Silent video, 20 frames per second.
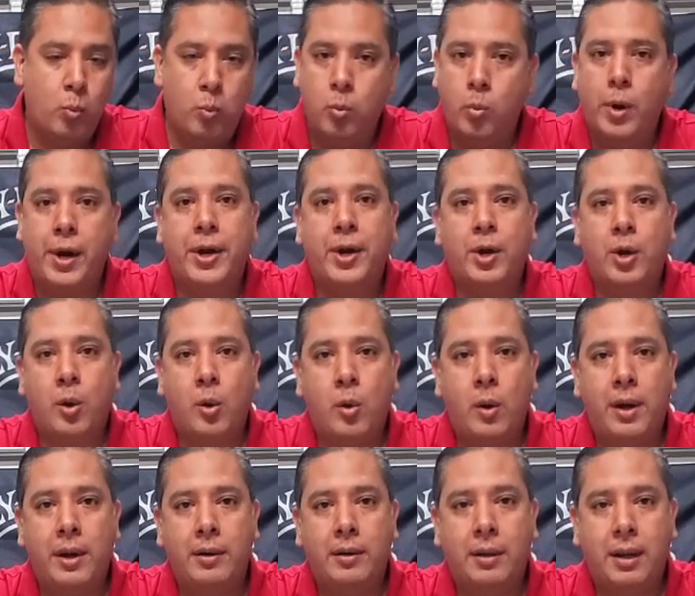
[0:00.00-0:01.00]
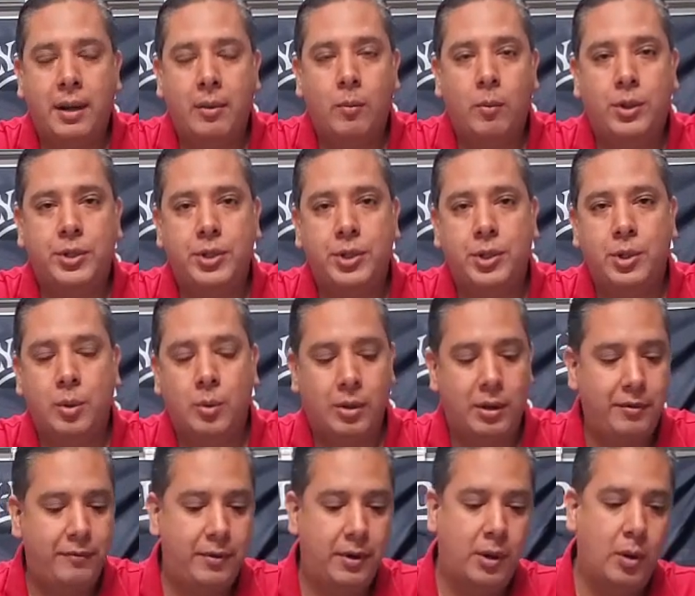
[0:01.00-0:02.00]
where you're going and what you're
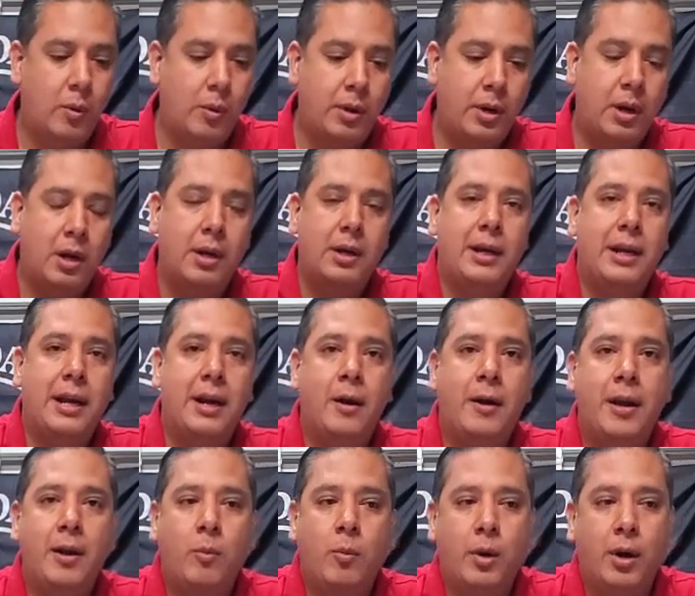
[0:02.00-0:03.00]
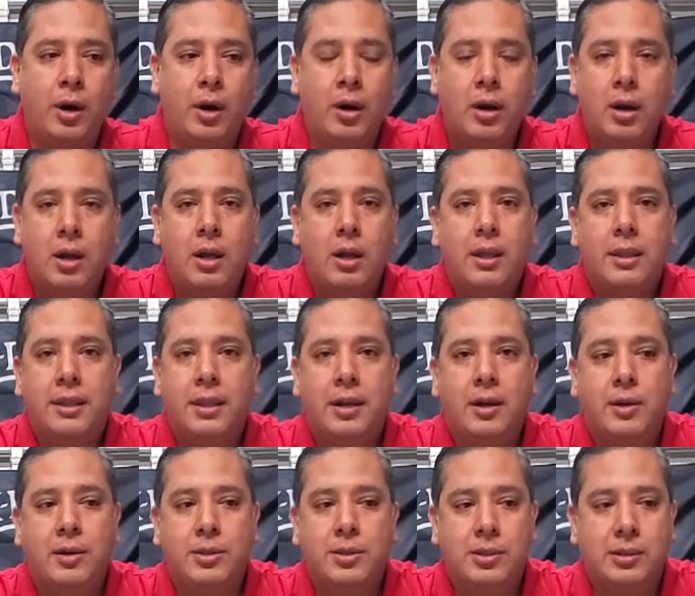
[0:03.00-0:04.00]
doing. If you're going on an area where
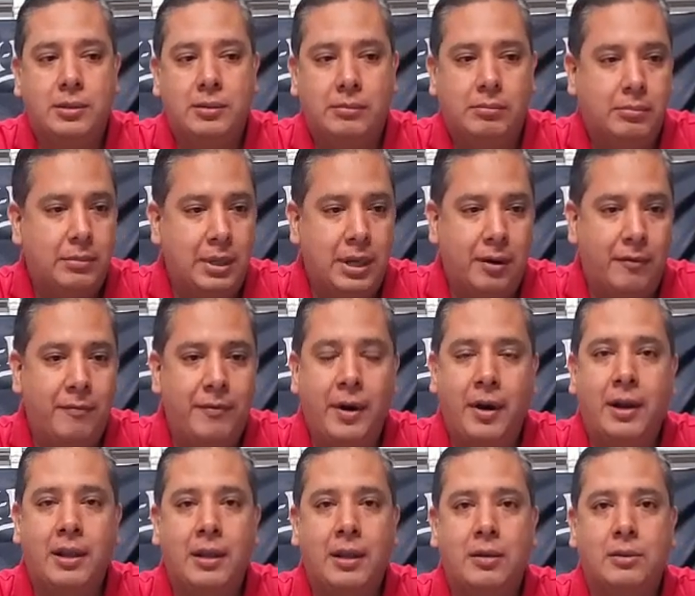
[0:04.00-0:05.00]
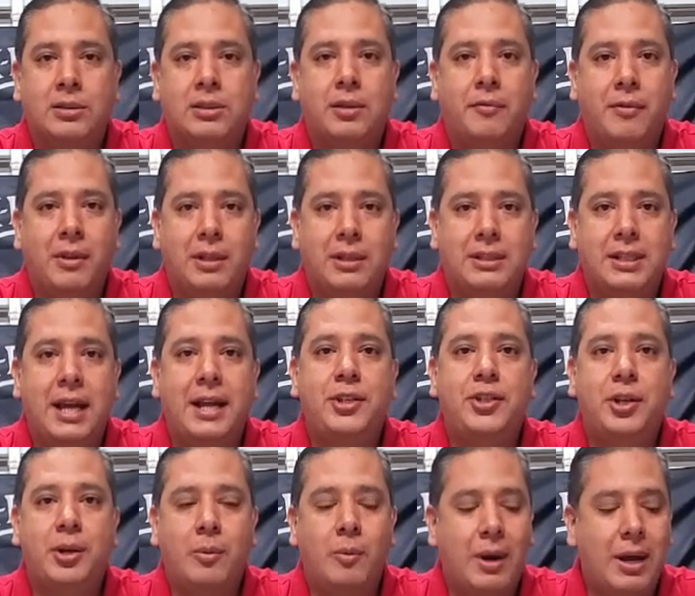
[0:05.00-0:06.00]
there's very little
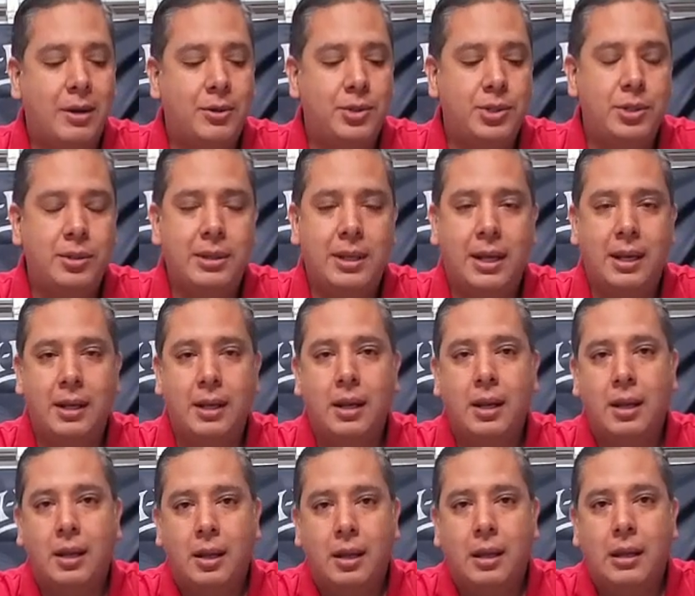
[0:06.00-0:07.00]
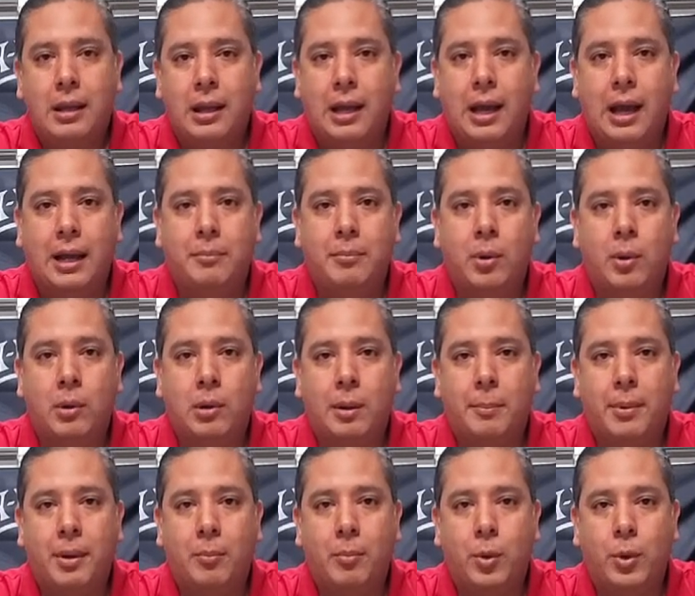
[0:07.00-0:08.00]
civilization around you, then yeah, I'd bulk
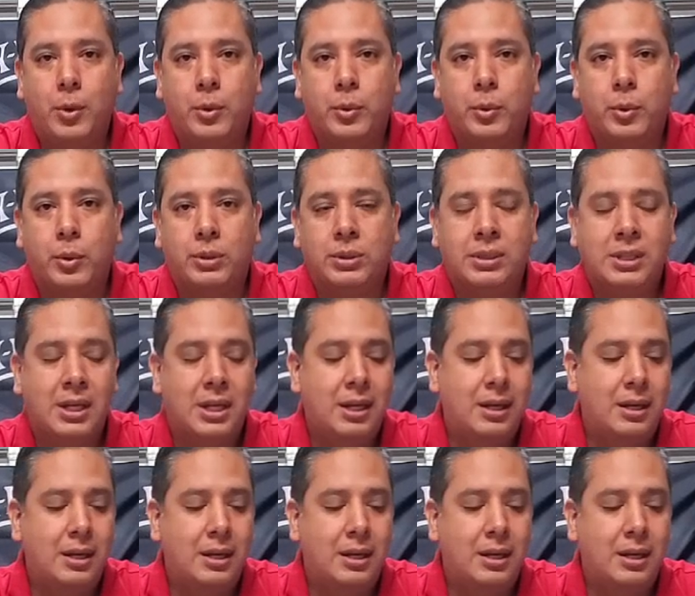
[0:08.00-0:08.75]
up on more tools.